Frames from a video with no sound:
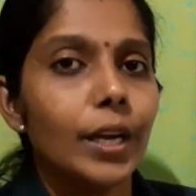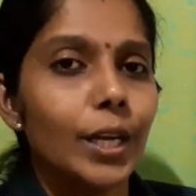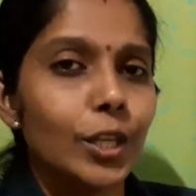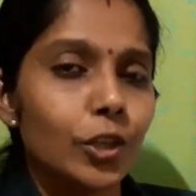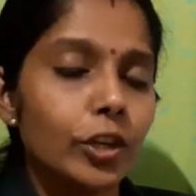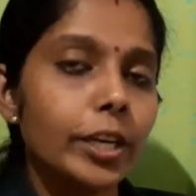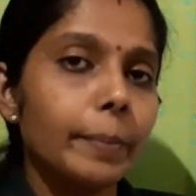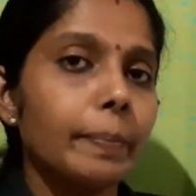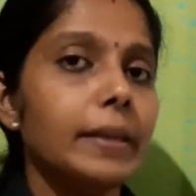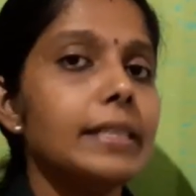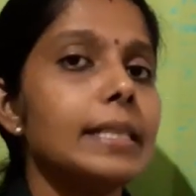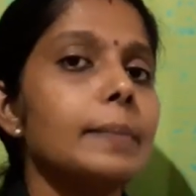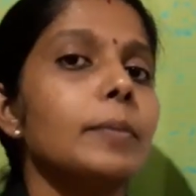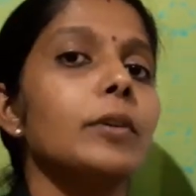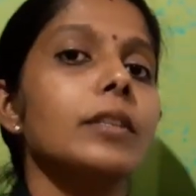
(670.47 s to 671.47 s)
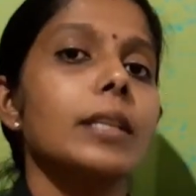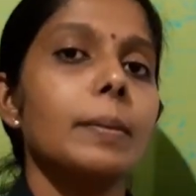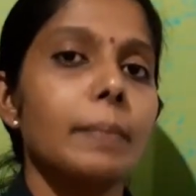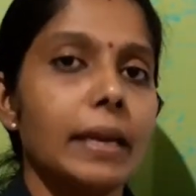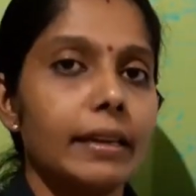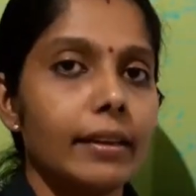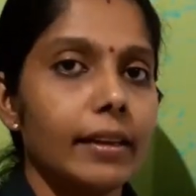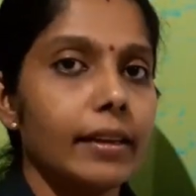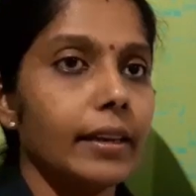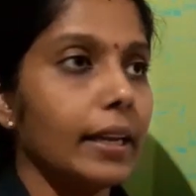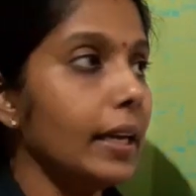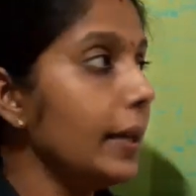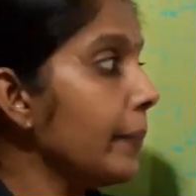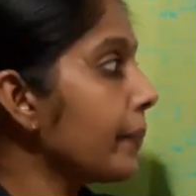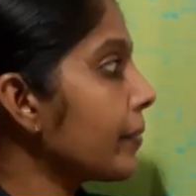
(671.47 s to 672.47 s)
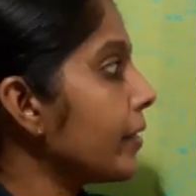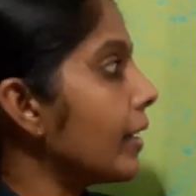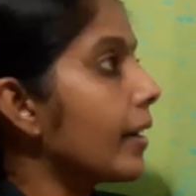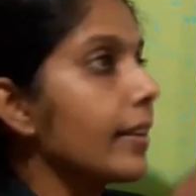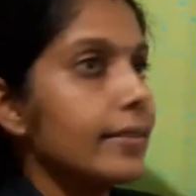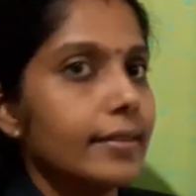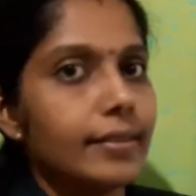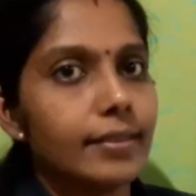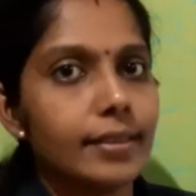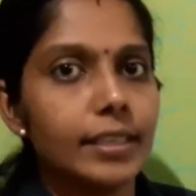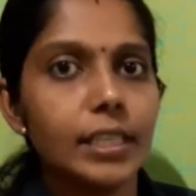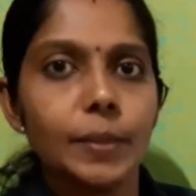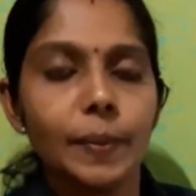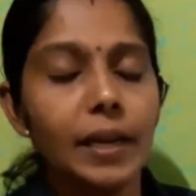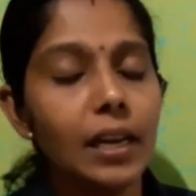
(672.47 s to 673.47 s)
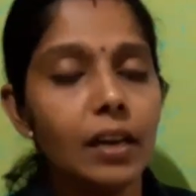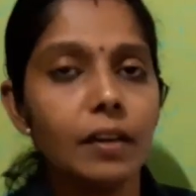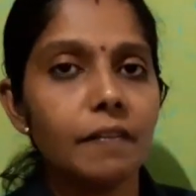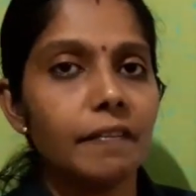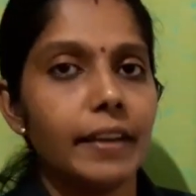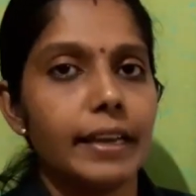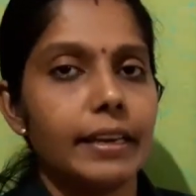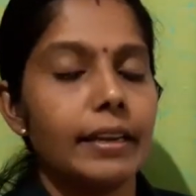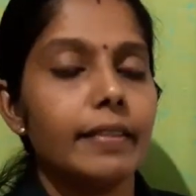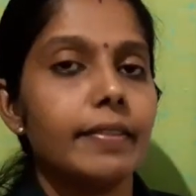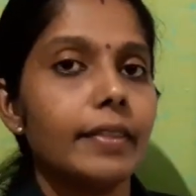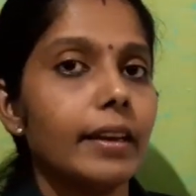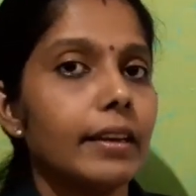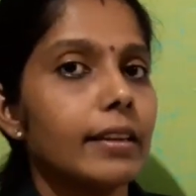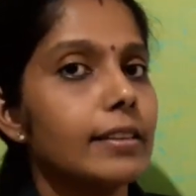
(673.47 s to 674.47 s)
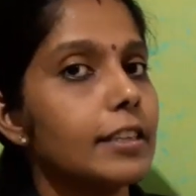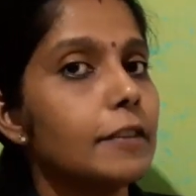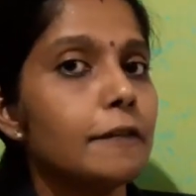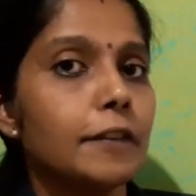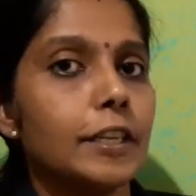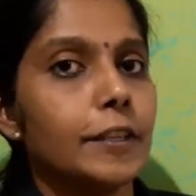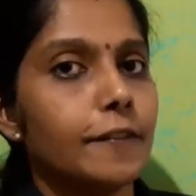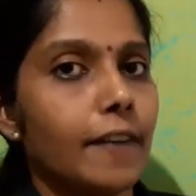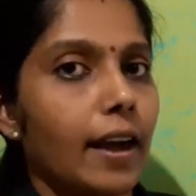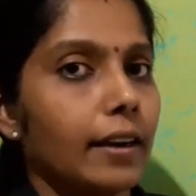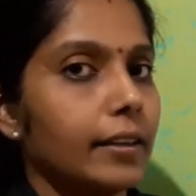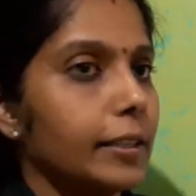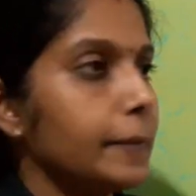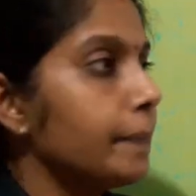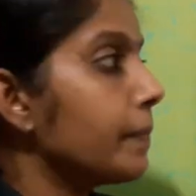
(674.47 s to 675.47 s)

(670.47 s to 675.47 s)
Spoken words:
So depends upon the material, the resistance will vary. That is the first factor.